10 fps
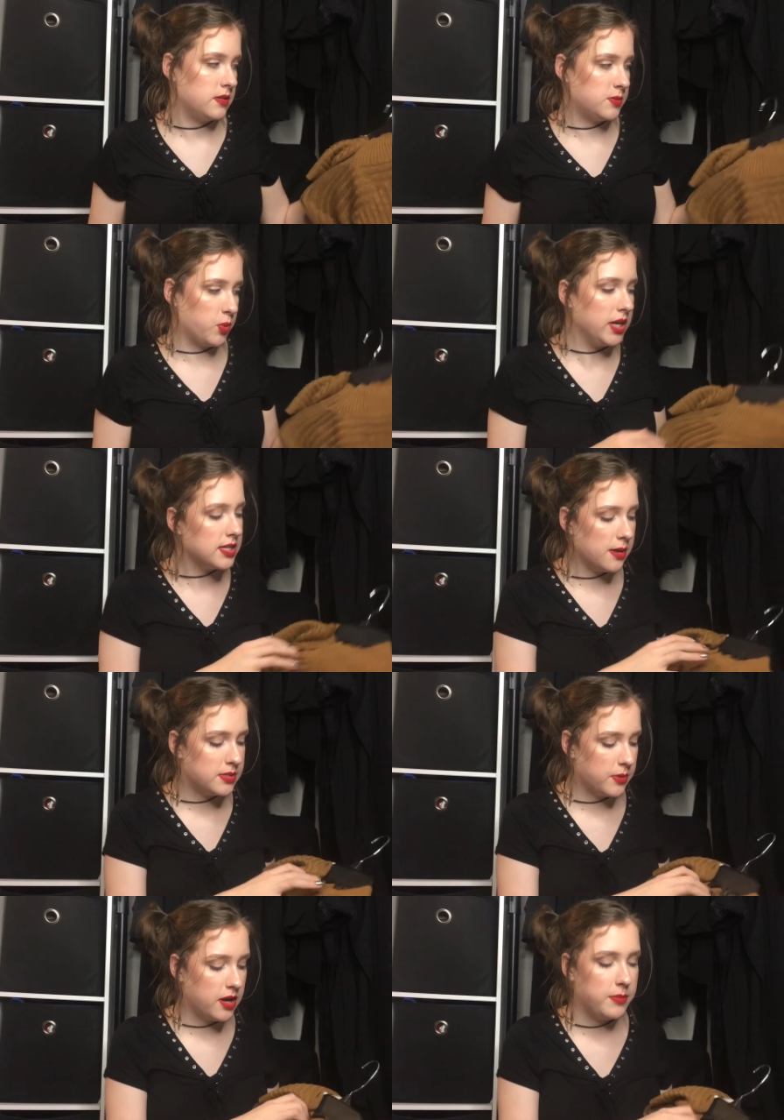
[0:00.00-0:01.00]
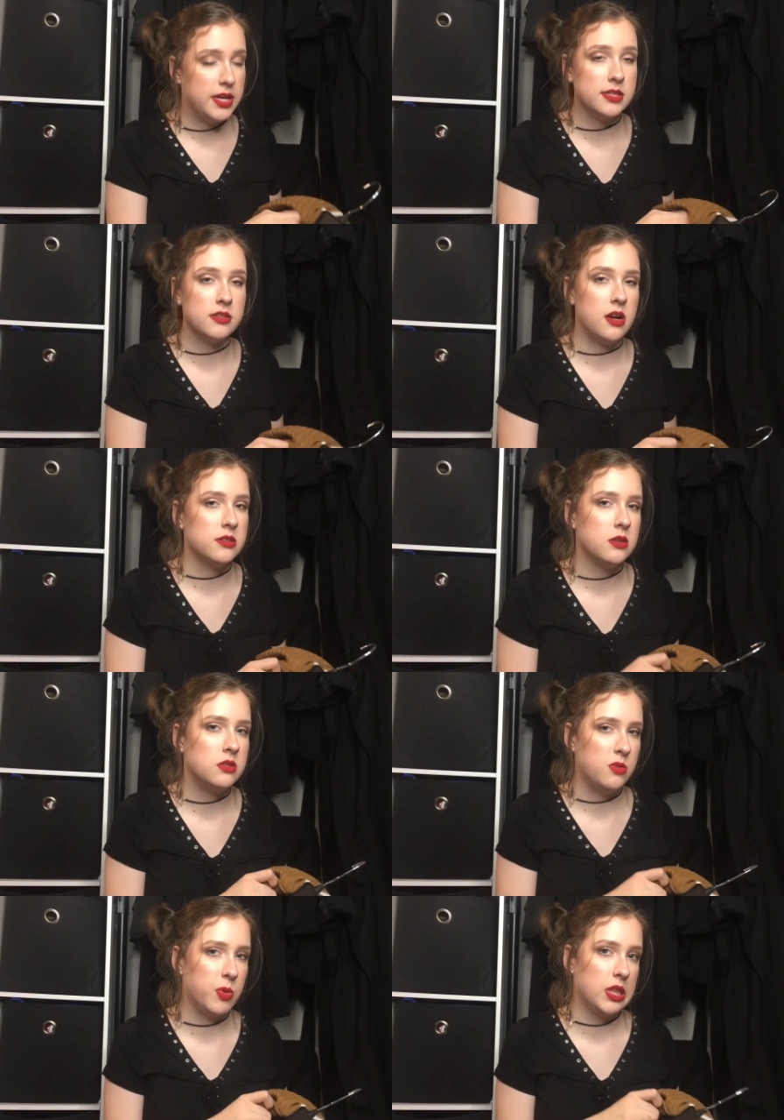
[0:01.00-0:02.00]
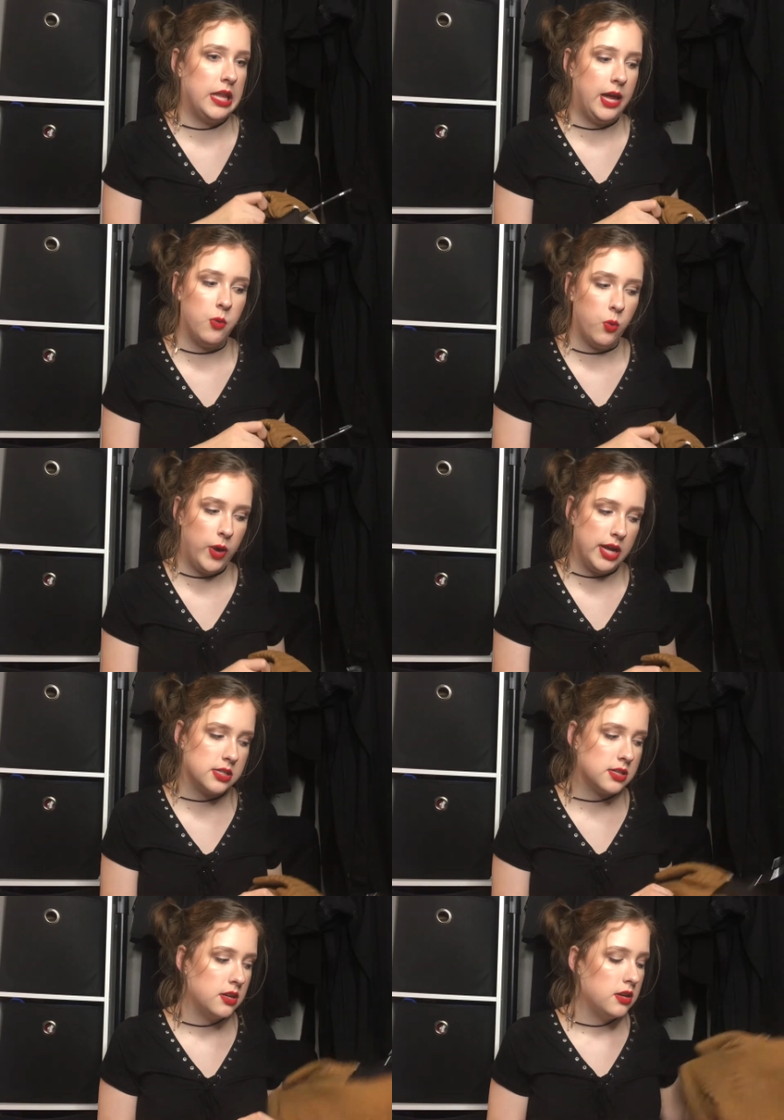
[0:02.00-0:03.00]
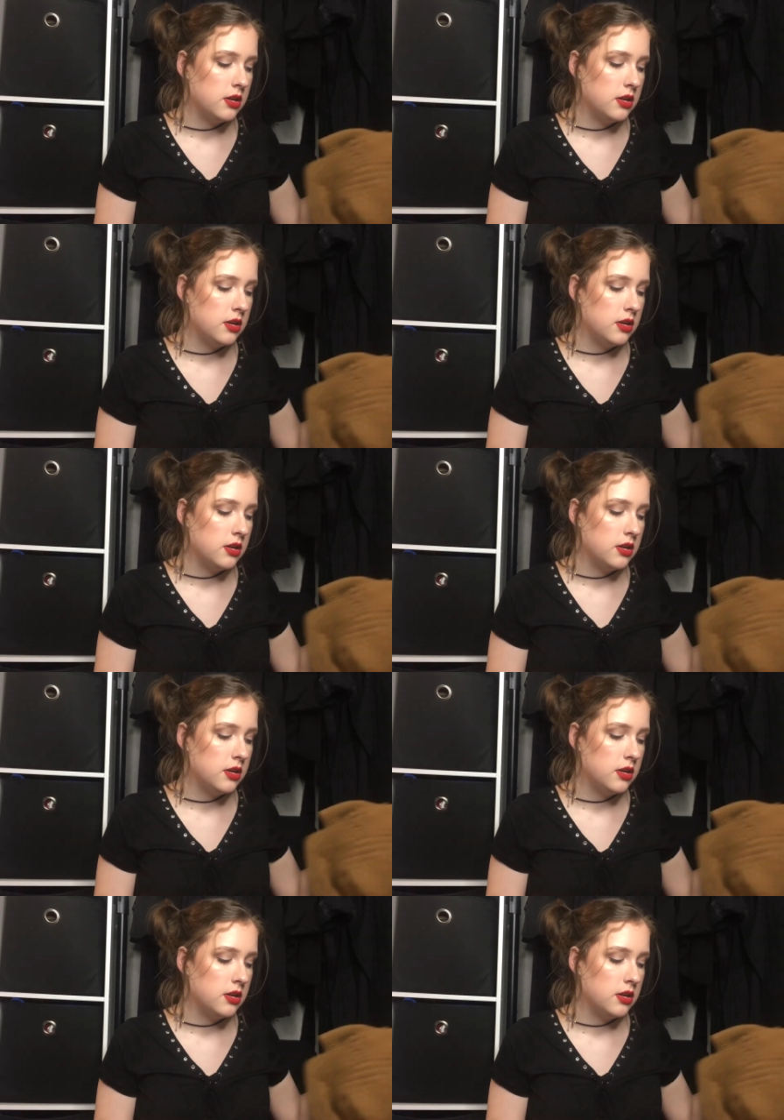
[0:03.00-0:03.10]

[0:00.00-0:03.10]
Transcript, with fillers: springtime sweater because it's also super lightweight.